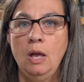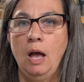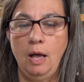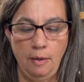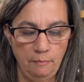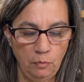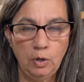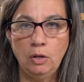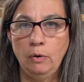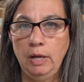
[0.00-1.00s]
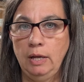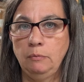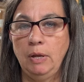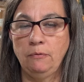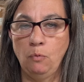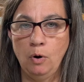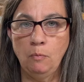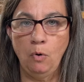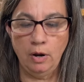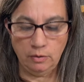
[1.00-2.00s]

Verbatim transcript: um, we're gonna go ahead, we have warm water,